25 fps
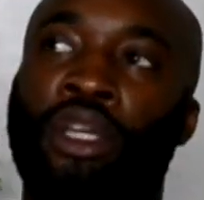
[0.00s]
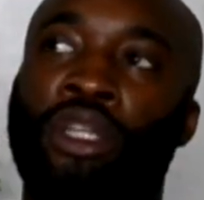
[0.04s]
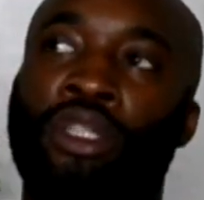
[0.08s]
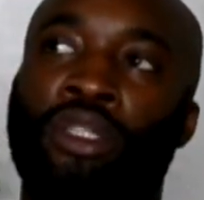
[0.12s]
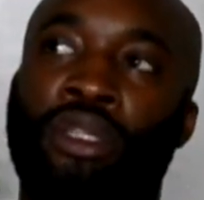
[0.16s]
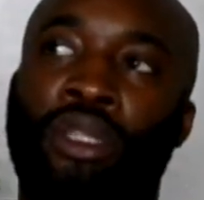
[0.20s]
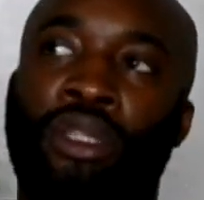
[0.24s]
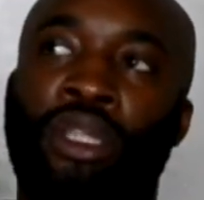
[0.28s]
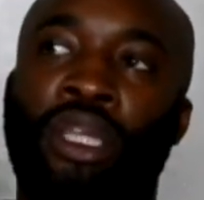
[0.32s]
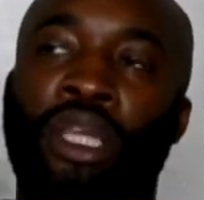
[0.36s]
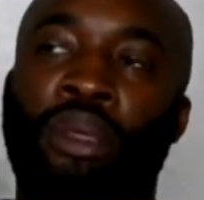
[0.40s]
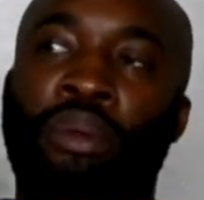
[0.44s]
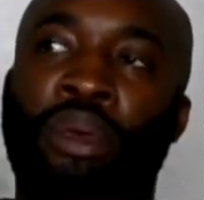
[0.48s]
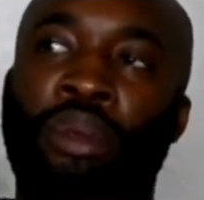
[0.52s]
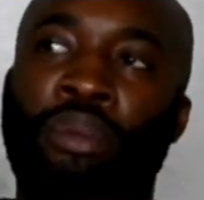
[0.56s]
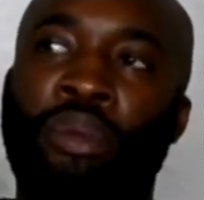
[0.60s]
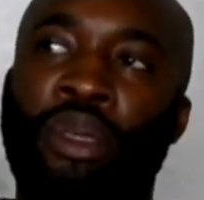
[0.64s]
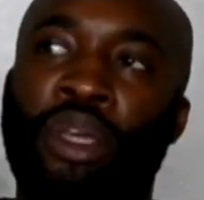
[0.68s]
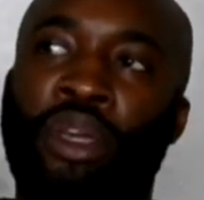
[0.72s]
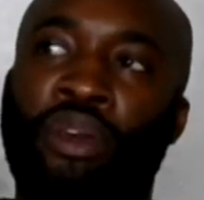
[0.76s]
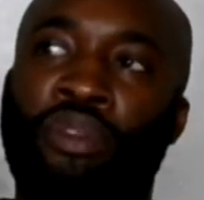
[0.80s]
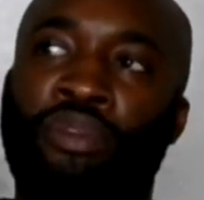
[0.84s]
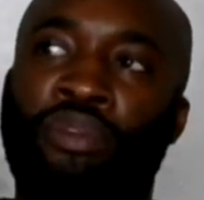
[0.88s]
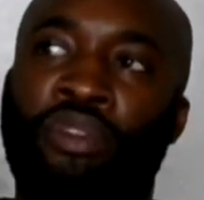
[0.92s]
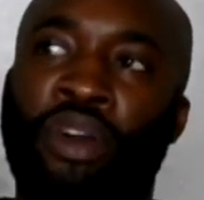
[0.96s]
So I think maybe
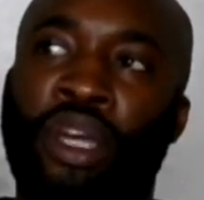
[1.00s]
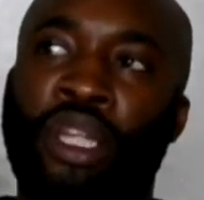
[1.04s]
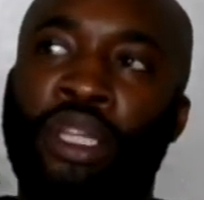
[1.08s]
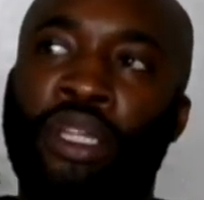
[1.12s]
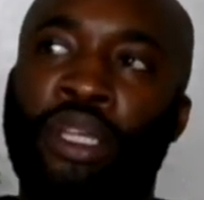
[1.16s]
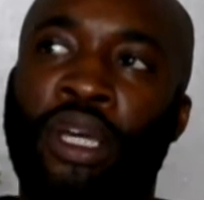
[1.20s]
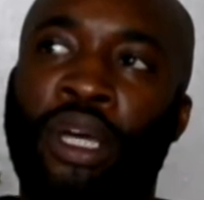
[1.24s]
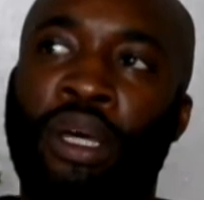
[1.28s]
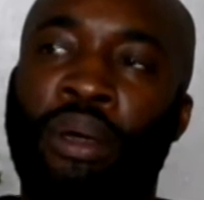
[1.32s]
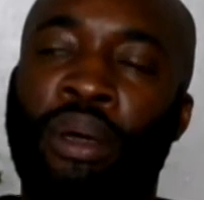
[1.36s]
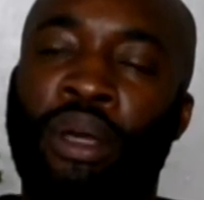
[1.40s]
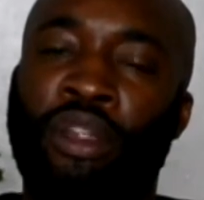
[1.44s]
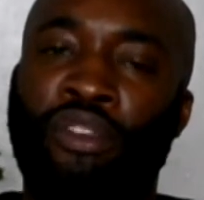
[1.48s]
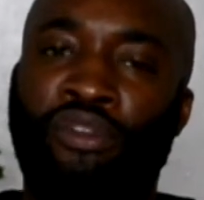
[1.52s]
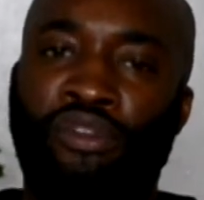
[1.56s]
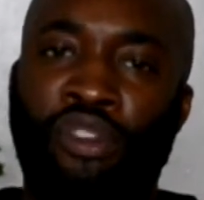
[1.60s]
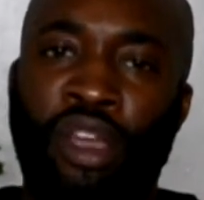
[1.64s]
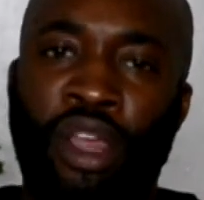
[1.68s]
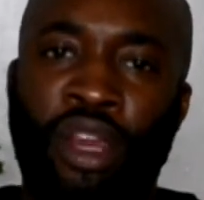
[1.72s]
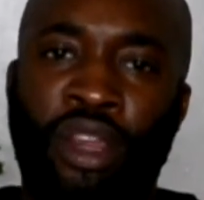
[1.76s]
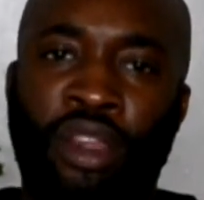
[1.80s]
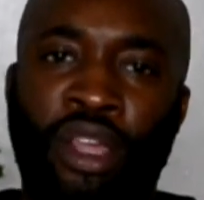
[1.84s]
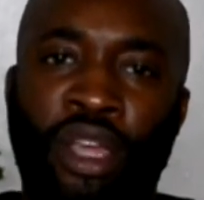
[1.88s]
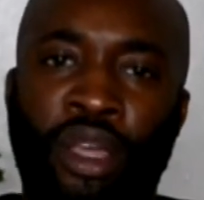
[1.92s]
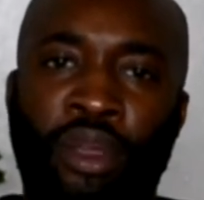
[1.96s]
he could find a
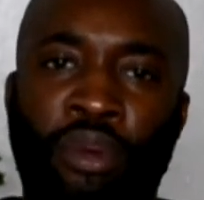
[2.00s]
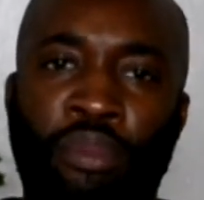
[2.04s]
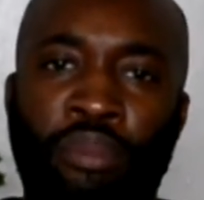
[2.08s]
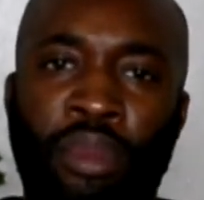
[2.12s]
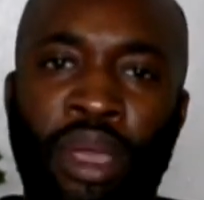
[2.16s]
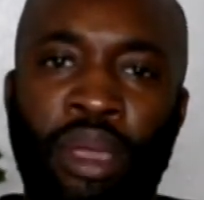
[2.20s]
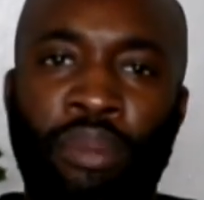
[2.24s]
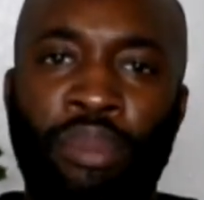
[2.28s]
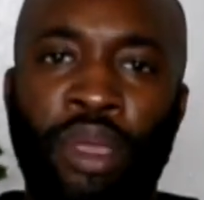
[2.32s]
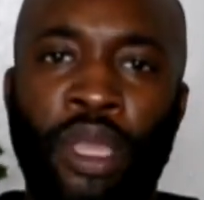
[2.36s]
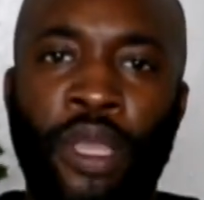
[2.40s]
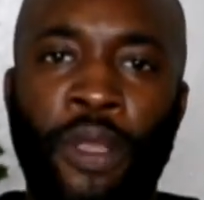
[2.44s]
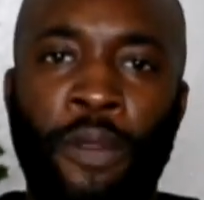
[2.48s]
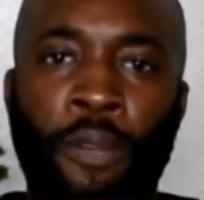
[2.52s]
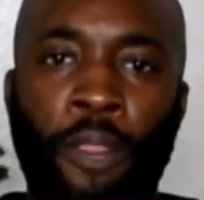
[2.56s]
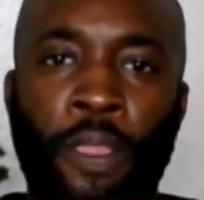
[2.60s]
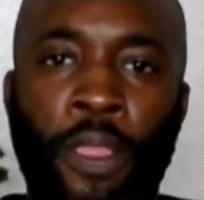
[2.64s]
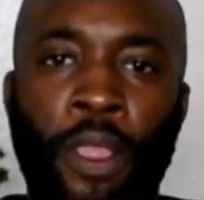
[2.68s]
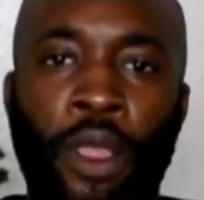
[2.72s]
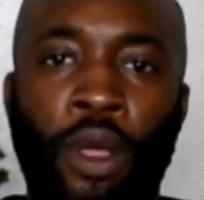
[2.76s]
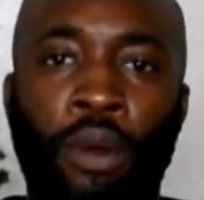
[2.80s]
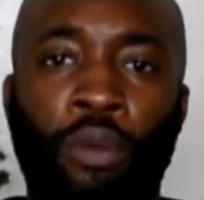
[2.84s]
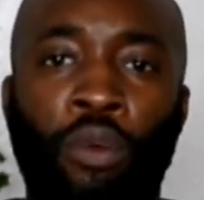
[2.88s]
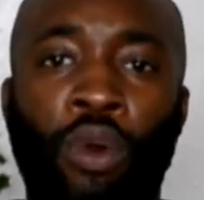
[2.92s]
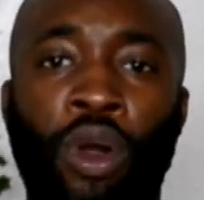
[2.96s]
trainer that could maybe
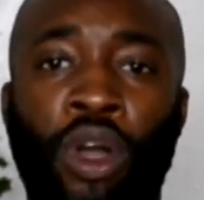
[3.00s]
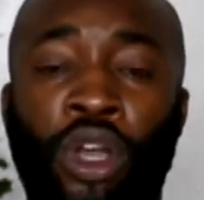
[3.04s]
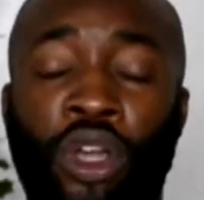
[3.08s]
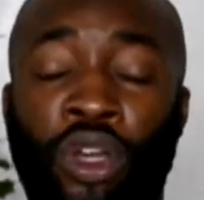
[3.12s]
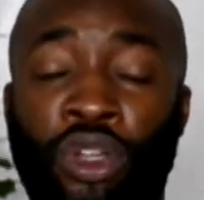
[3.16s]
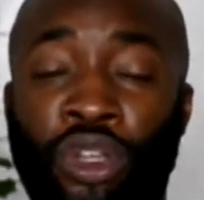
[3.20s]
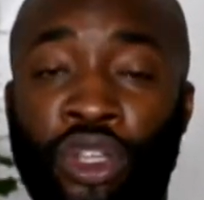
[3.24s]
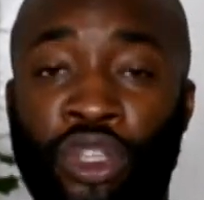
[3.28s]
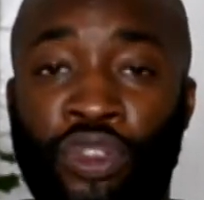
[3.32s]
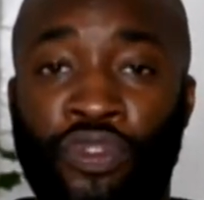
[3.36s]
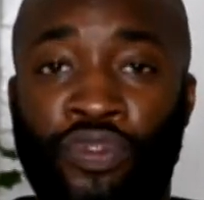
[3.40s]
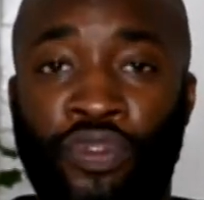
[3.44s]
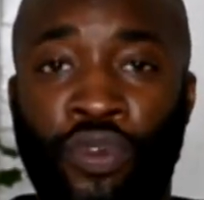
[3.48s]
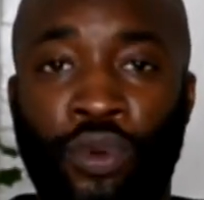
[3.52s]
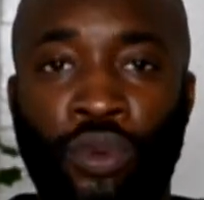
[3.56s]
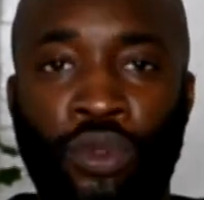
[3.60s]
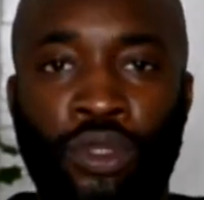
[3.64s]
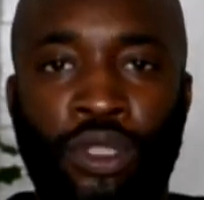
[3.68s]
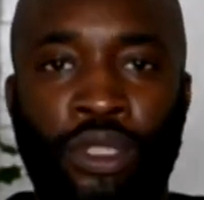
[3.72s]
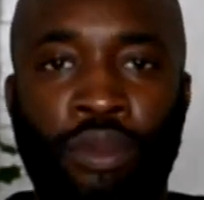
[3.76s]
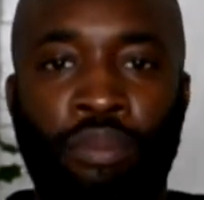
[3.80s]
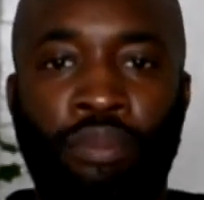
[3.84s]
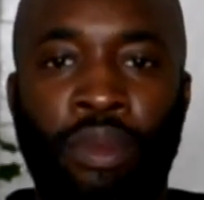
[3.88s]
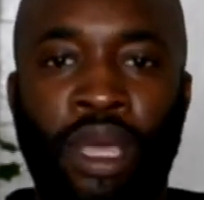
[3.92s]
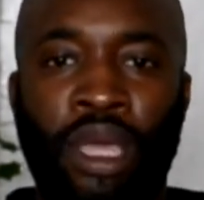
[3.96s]
work on his
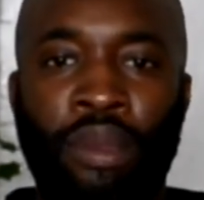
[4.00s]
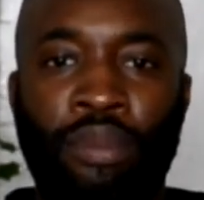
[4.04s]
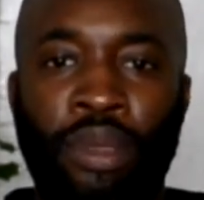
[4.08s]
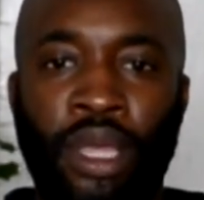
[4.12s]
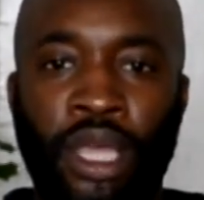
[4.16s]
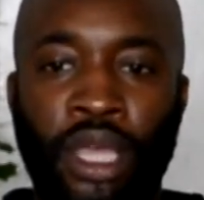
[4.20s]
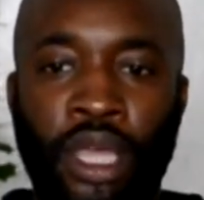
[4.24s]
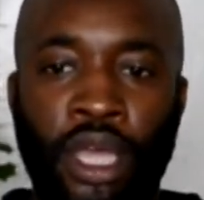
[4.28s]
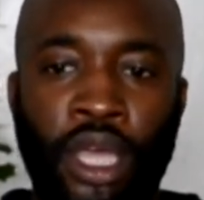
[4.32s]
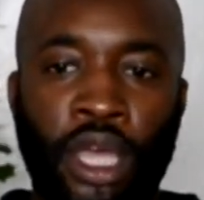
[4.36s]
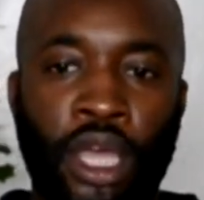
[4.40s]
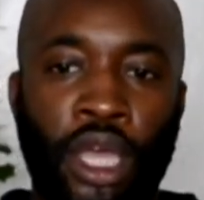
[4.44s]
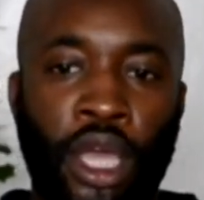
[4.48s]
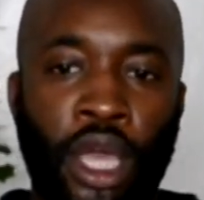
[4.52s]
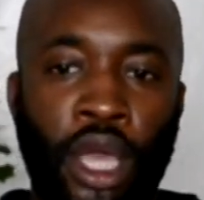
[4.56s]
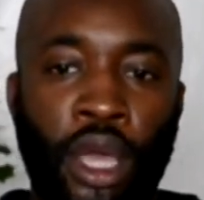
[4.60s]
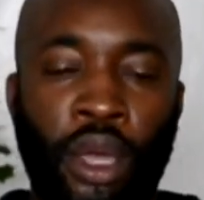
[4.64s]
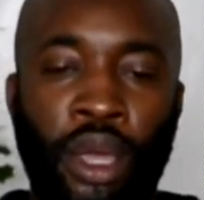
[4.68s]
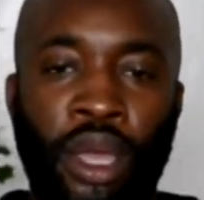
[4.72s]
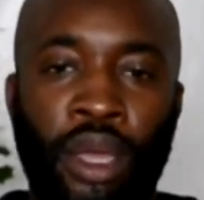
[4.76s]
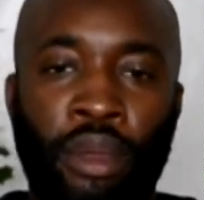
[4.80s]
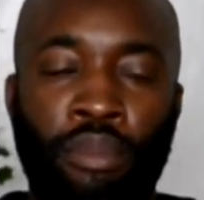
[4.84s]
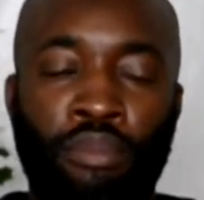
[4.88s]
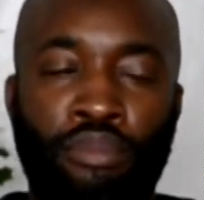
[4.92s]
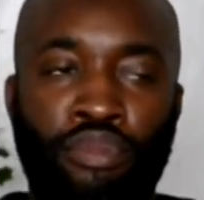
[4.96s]
faults and maybe
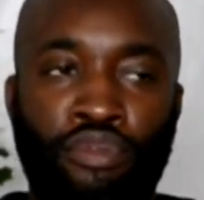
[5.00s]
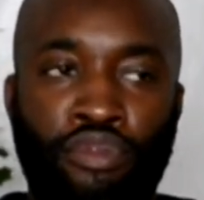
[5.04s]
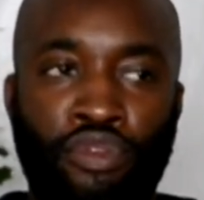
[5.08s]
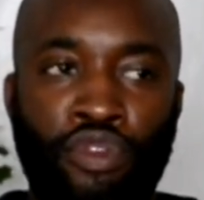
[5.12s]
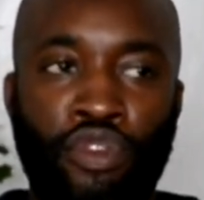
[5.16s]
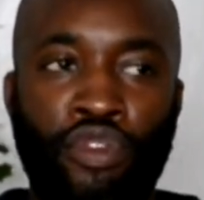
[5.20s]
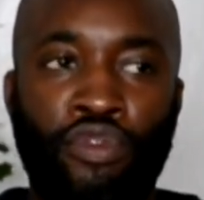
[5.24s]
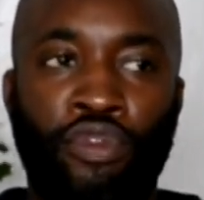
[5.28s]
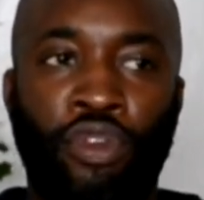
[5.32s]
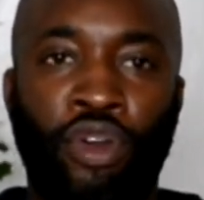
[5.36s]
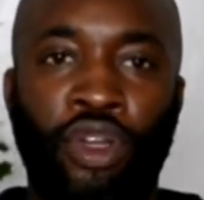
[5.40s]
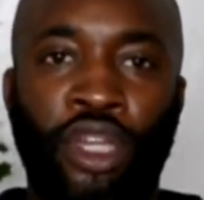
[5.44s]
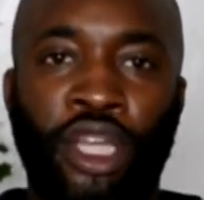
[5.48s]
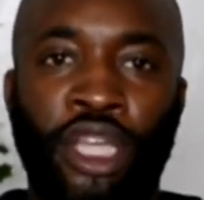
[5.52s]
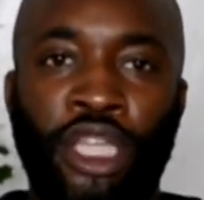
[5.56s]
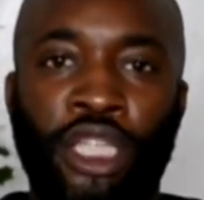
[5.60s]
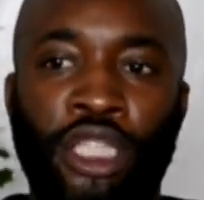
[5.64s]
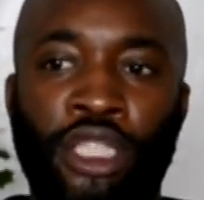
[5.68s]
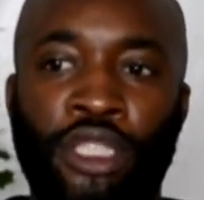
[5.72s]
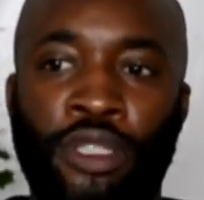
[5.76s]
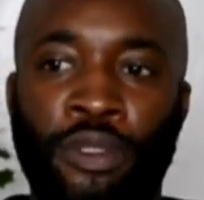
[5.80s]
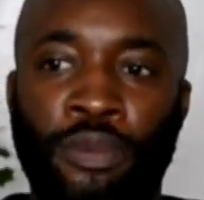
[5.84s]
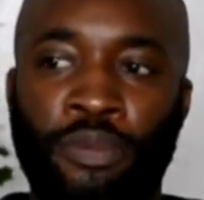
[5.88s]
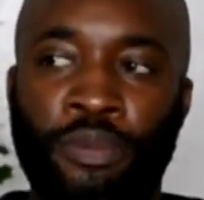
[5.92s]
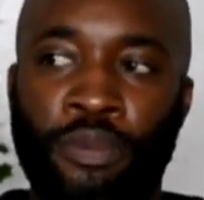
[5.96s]
improve on
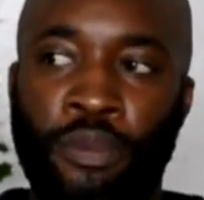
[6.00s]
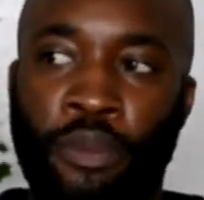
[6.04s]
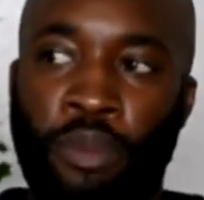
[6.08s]
his